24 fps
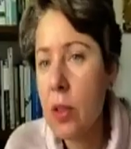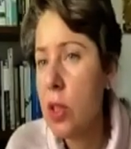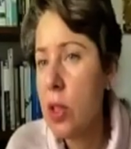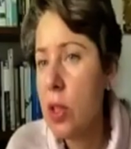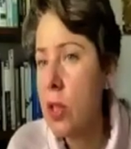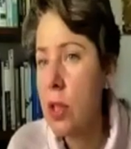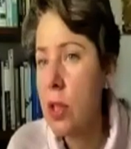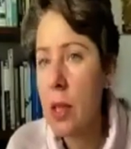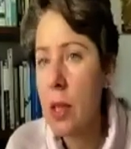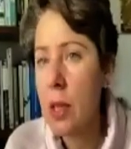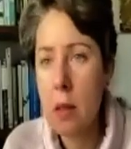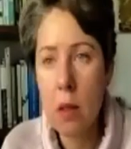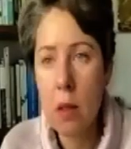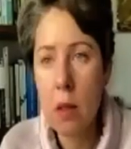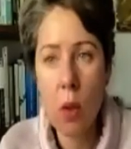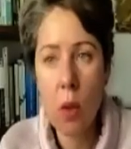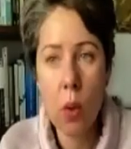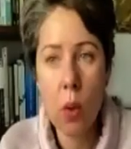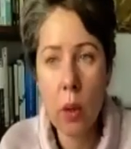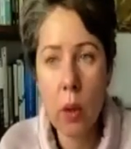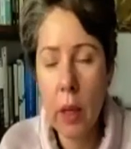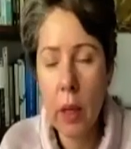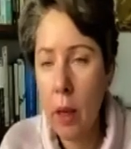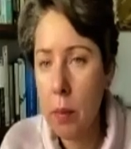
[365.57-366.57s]
That just does
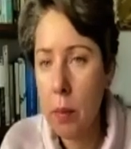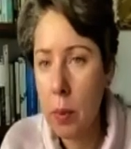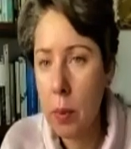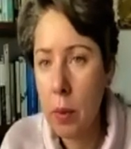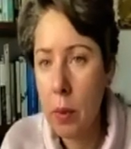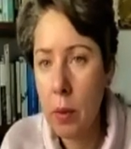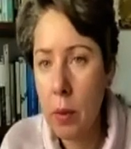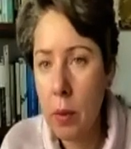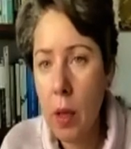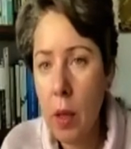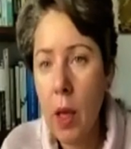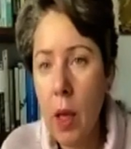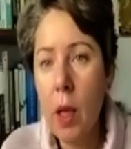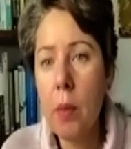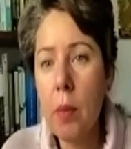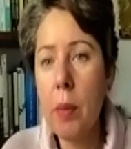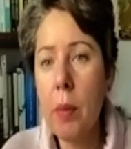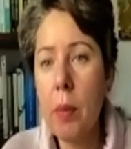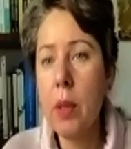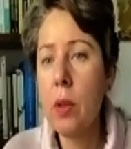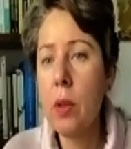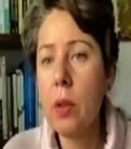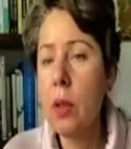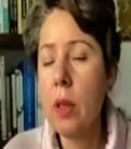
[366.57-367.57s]
not happen,
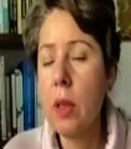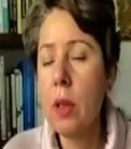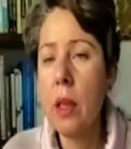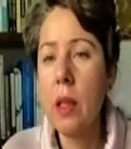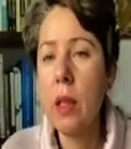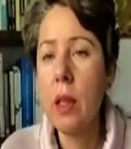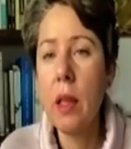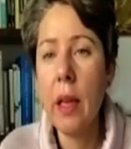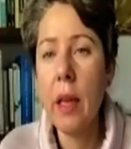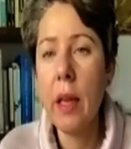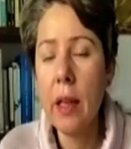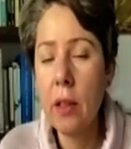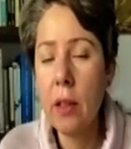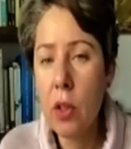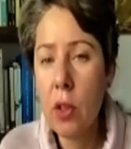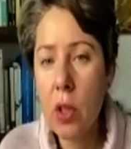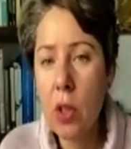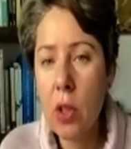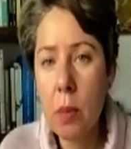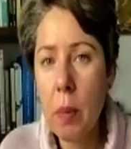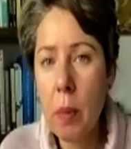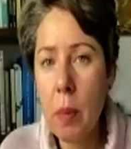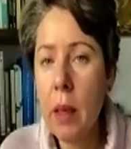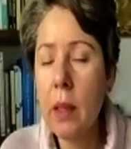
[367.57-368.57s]
because the
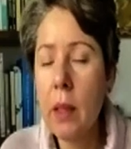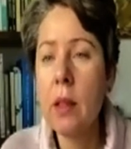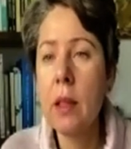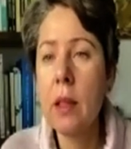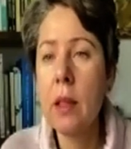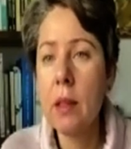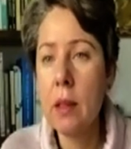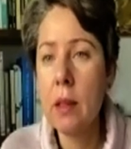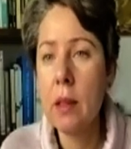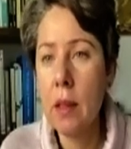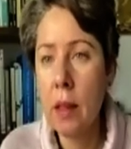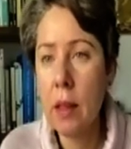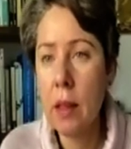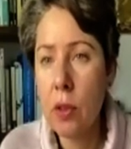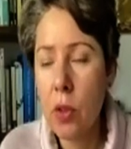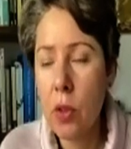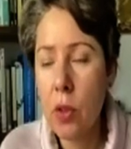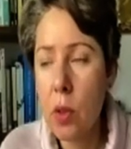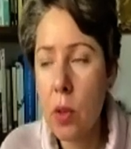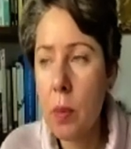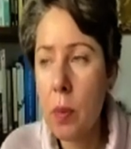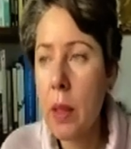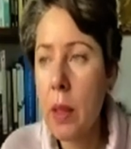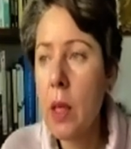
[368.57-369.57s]
anxious mind is an
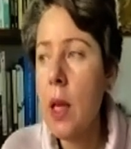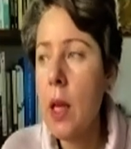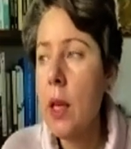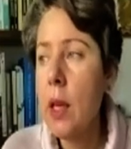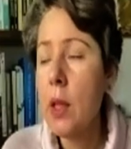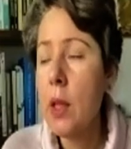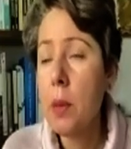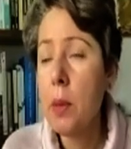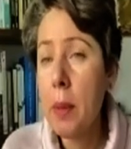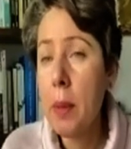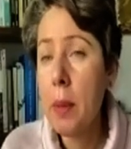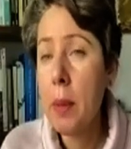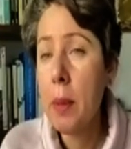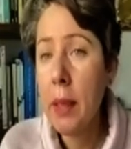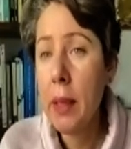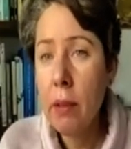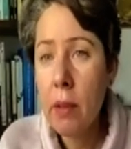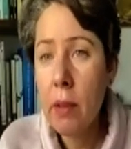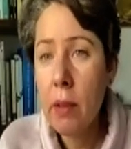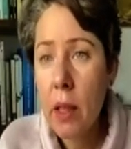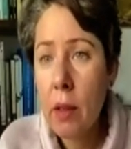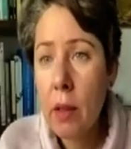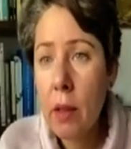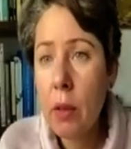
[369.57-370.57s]
anxious mind. The
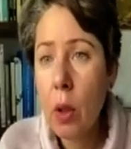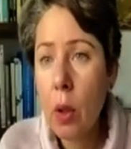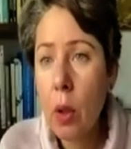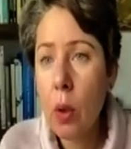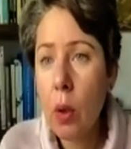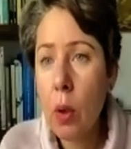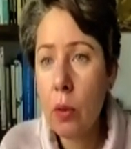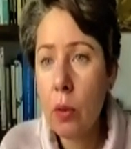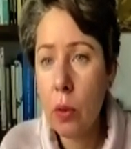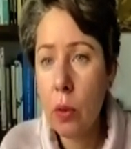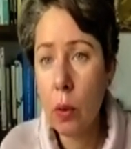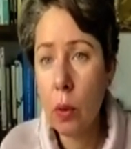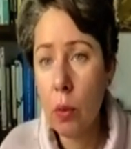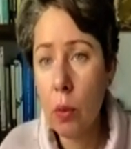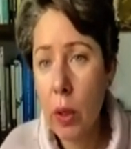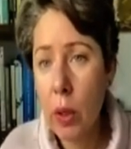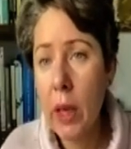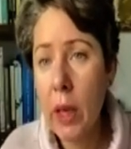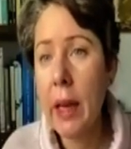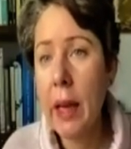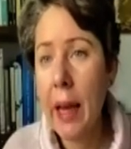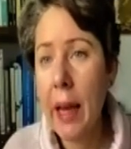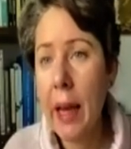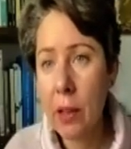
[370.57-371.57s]
best thing for
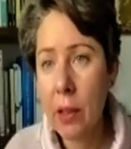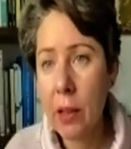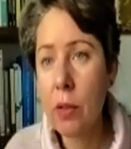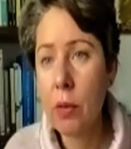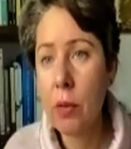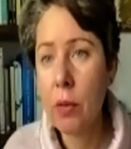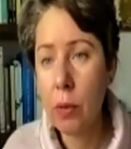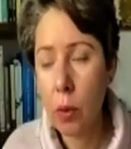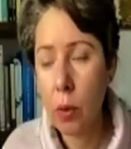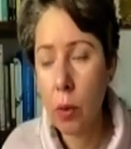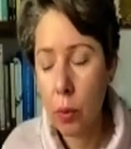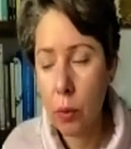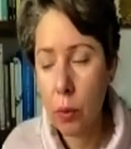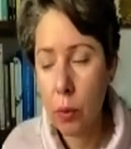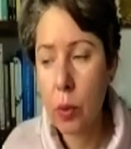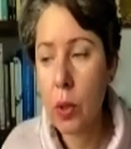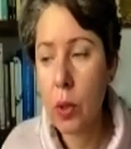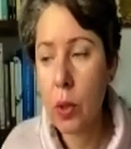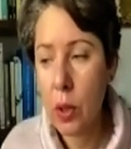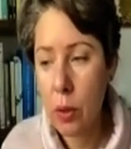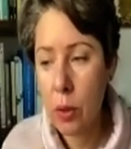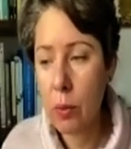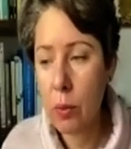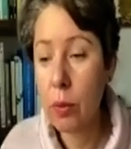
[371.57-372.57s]
really
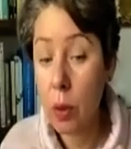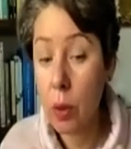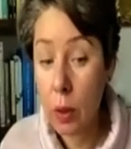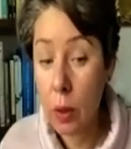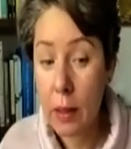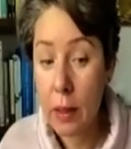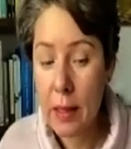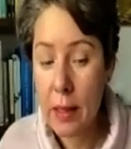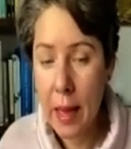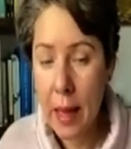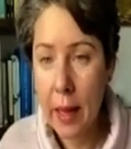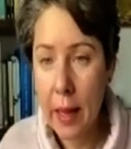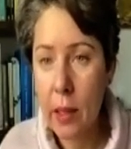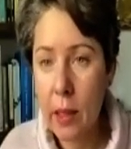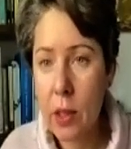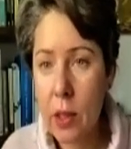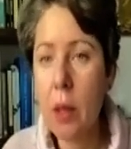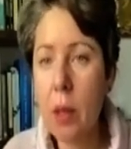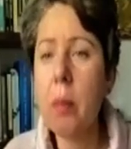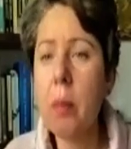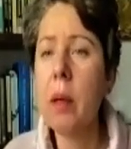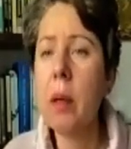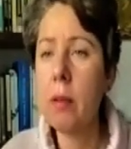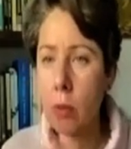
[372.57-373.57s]
for
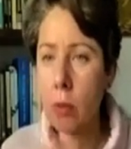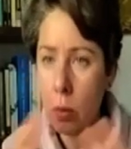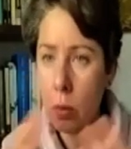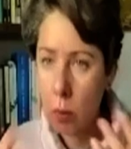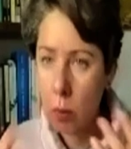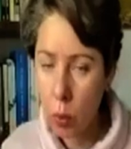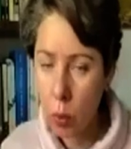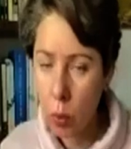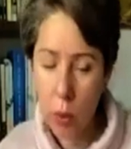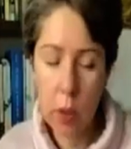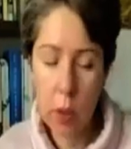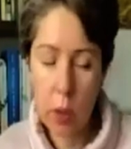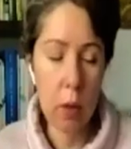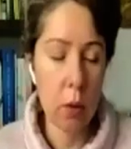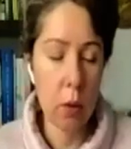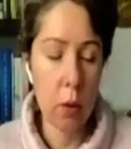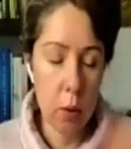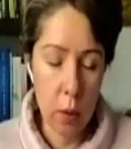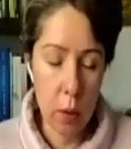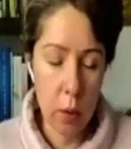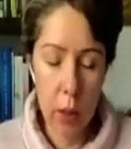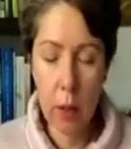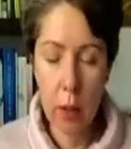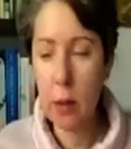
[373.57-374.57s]
anxiety, apart from looking
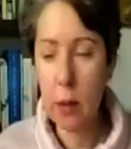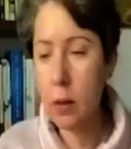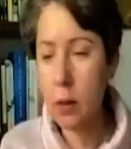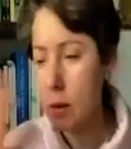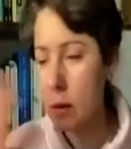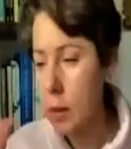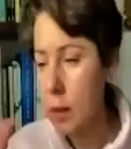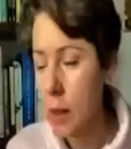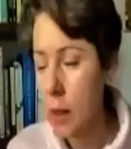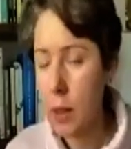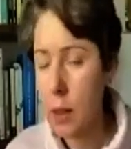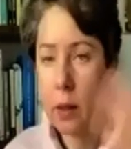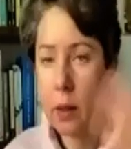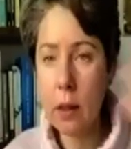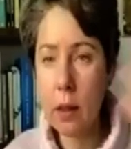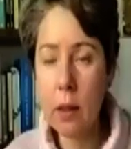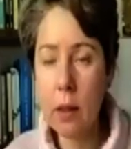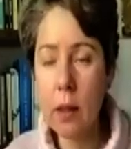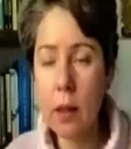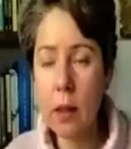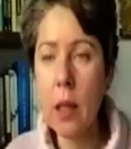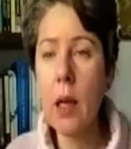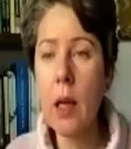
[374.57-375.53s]
into health, diet,